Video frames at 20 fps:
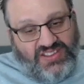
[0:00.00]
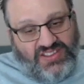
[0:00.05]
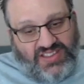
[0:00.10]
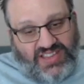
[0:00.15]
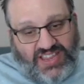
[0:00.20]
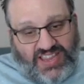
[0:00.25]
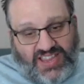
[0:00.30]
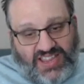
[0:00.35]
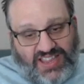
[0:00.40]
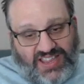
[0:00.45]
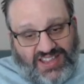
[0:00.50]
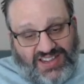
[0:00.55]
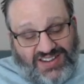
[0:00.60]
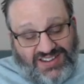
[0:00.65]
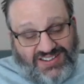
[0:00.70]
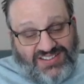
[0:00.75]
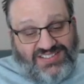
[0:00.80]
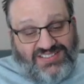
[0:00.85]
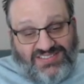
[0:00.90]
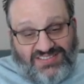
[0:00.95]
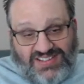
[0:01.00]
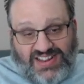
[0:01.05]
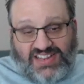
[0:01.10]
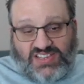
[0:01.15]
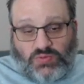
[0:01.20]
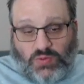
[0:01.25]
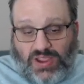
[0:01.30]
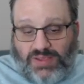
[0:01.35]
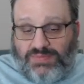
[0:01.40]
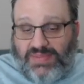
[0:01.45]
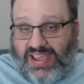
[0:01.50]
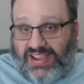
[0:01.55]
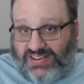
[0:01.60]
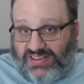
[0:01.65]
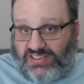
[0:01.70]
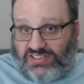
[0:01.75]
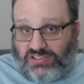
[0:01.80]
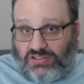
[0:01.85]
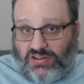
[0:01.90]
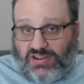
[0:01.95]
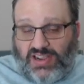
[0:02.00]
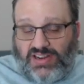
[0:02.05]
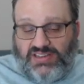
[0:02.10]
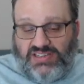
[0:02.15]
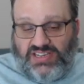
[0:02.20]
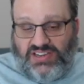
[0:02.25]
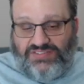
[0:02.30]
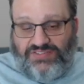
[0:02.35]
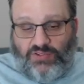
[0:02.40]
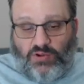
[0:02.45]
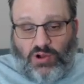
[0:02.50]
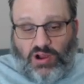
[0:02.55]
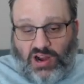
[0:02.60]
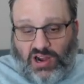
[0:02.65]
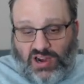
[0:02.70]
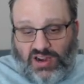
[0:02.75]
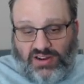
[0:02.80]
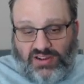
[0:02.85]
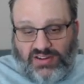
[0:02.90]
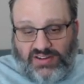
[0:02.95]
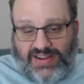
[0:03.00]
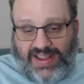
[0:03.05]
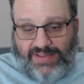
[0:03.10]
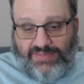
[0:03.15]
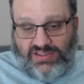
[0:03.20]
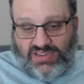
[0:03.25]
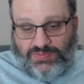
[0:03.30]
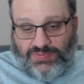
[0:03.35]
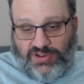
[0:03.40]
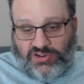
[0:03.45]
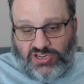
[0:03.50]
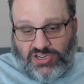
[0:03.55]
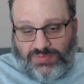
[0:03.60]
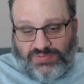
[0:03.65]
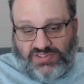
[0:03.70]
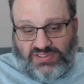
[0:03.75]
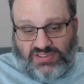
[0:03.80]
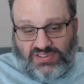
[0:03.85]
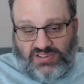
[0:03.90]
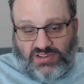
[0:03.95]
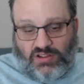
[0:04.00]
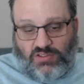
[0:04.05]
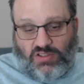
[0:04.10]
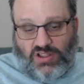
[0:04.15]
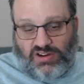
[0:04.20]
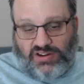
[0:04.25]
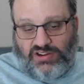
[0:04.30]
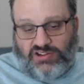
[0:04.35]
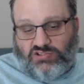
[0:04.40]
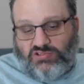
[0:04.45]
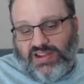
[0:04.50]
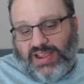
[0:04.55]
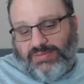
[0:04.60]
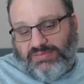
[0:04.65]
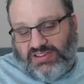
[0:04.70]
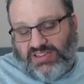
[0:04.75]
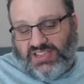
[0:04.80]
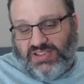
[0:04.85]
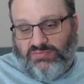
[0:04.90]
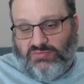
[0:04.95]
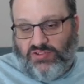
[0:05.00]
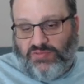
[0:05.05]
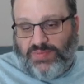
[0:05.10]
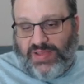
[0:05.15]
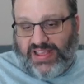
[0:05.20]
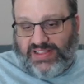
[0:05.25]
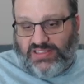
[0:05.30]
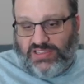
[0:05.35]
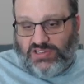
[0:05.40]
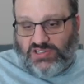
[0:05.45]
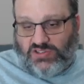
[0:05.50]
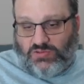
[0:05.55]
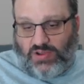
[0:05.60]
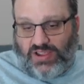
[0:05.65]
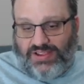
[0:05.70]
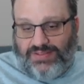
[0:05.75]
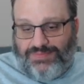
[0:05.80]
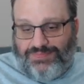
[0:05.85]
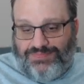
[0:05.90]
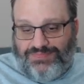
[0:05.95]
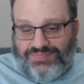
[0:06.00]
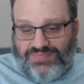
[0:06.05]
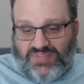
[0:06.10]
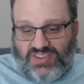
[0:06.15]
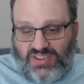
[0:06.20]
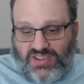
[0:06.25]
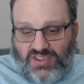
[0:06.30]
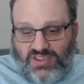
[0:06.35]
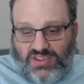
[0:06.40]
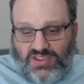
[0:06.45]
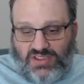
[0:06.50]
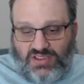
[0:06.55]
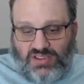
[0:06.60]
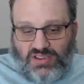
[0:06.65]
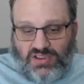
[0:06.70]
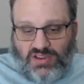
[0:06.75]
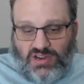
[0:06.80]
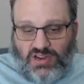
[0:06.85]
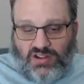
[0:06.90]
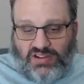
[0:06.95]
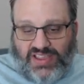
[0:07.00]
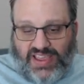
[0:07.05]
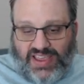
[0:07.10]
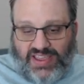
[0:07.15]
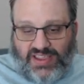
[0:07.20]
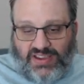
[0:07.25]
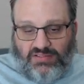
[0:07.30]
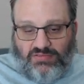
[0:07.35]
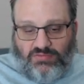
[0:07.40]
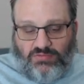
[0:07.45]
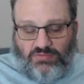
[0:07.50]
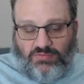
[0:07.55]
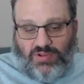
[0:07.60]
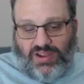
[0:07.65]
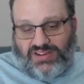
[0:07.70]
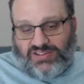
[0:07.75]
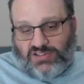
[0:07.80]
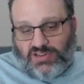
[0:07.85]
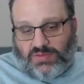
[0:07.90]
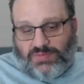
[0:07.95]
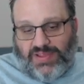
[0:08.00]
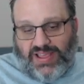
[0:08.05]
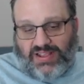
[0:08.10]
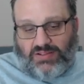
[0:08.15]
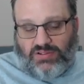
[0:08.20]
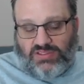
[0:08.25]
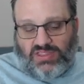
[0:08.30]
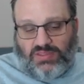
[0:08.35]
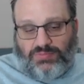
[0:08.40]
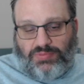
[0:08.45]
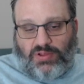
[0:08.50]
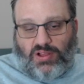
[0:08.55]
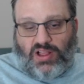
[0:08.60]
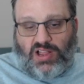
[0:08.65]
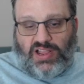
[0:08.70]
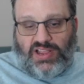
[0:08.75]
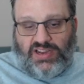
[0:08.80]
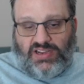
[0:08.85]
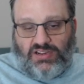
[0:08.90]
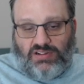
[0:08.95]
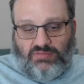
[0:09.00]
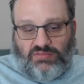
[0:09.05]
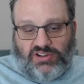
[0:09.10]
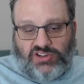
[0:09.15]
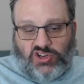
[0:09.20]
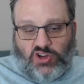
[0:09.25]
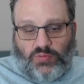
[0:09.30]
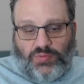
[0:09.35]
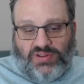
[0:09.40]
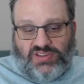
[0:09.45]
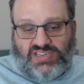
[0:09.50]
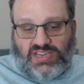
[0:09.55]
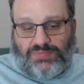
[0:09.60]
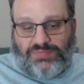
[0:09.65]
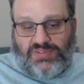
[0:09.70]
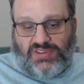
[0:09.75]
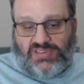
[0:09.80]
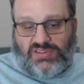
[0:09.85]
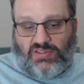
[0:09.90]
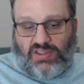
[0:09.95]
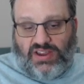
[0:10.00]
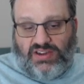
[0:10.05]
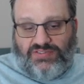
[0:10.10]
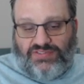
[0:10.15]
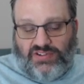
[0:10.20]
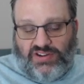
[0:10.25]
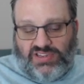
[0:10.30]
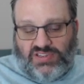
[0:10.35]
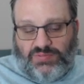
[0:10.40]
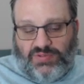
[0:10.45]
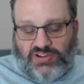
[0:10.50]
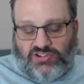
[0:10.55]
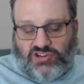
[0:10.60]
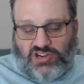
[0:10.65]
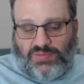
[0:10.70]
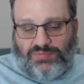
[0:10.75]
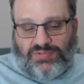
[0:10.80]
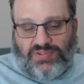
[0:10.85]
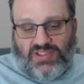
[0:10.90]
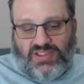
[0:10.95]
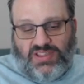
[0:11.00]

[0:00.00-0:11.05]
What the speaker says: And that's why Magnus took on d4. Now his bishop's no longer trapped and can move back this way. Okay, and white took back with the pawn, which opens up this line for his bishop.